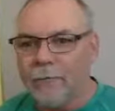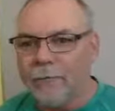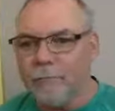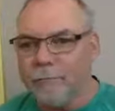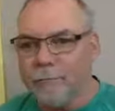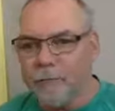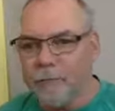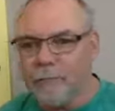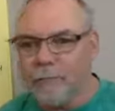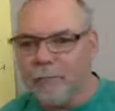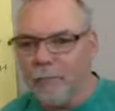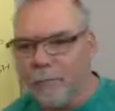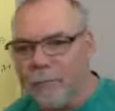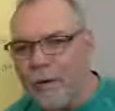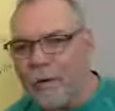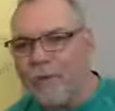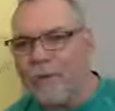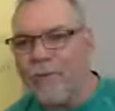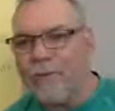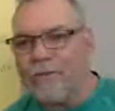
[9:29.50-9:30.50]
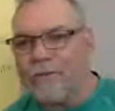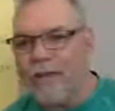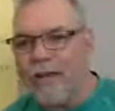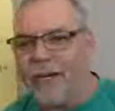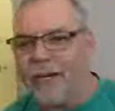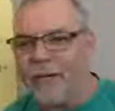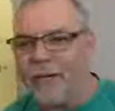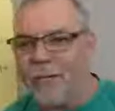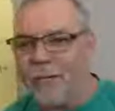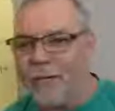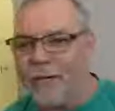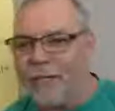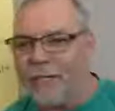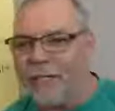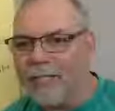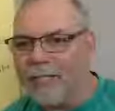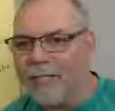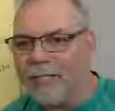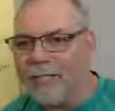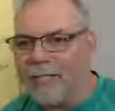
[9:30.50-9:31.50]
Mirza, my buddy Mirza, how you doing,
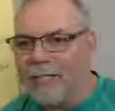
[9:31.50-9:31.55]
buddy?